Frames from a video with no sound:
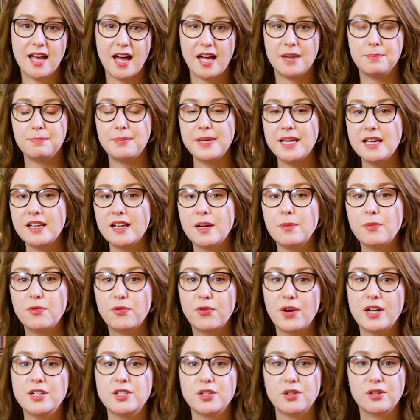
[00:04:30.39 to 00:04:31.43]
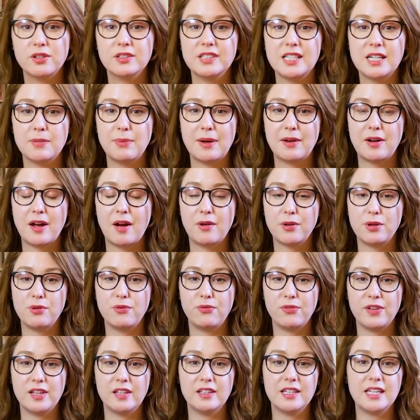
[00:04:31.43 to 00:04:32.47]
And being upfront early about how you
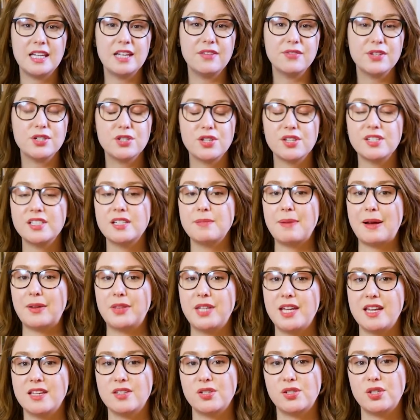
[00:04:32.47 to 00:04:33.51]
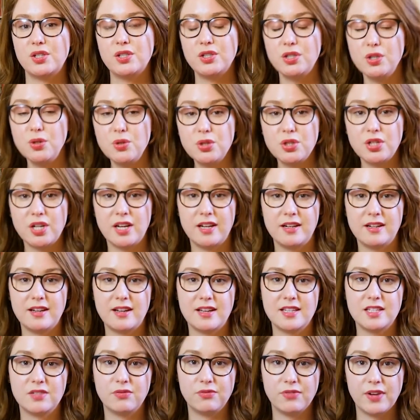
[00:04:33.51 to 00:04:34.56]
feel, even just about the institution,
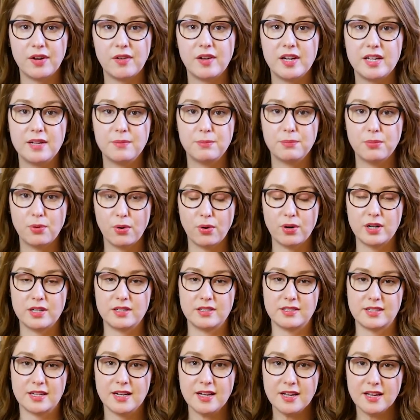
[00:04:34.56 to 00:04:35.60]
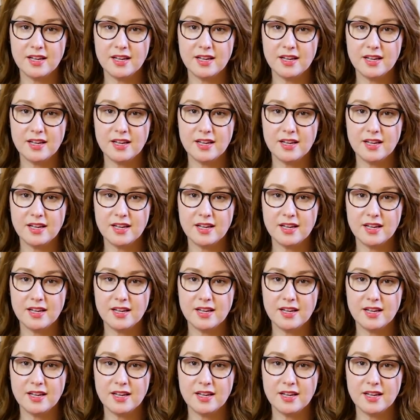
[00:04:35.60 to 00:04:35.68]
is very important.